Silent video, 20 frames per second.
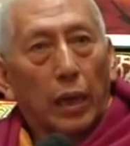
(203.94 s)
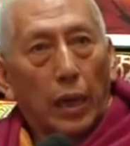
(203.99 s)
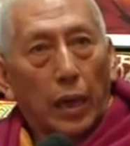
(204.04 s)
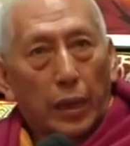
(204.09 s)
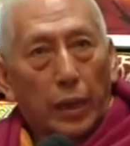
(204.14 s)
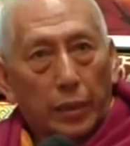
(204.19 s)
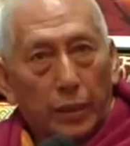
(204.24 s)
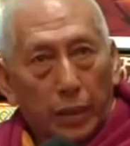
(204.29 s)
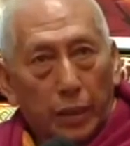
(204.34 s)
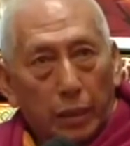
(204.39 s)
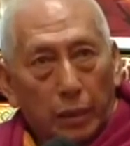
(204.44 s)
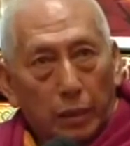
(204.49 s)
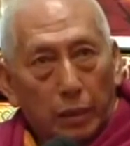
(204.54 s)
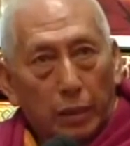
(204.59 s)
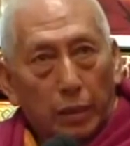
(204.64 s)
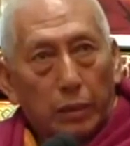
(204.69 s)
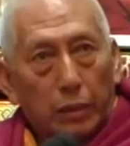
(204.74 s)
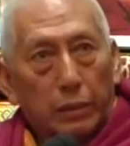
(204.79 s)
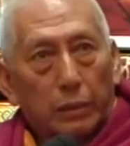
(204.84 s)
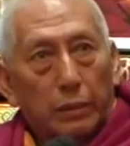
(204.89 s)
I think
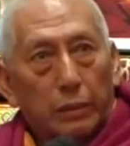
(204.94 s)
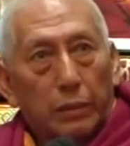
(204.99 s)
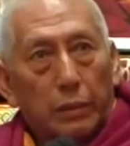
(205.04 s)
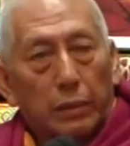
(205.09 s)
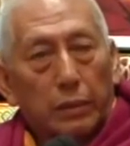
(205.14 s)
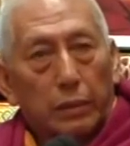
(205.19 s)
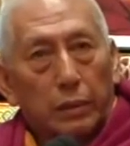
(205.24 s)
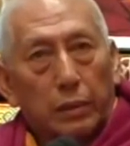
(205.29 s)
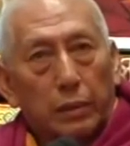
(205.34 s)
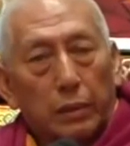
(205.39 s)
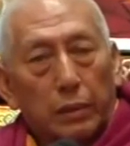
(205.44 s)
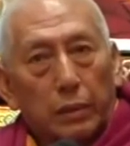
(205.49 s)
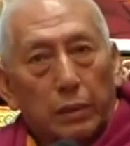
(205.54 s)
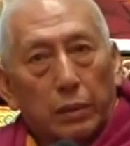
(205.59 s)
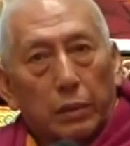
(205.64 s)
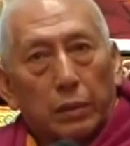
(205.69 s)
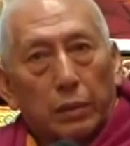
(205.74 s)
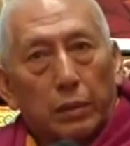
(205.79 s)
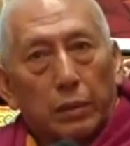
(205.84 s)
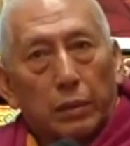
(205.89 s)

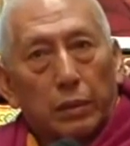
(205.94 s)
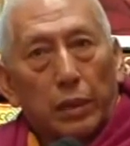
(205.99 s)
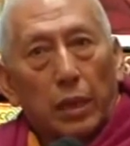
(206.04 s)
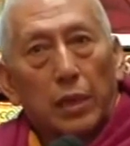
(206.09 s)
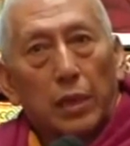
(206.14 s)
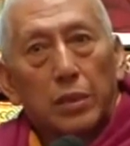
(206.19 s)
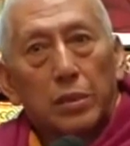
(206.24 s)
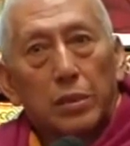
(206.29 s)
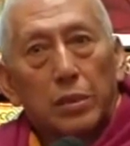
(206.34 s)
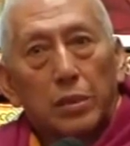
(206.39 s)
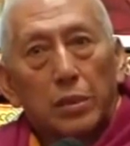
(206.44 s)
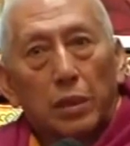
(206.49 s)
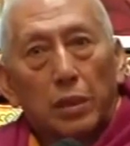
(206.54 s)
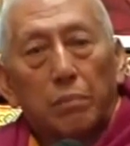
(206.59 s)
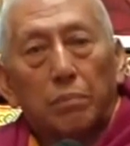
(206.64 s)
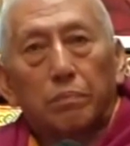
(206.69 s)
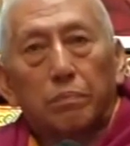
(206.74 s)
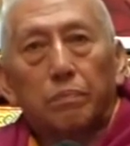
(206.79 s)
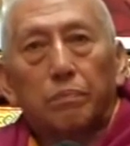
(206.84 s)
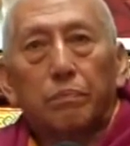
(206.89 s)
there are
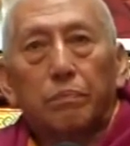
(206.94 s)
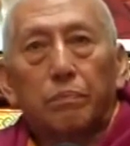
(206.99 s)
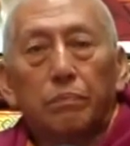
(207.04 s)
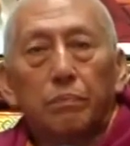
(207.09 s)
some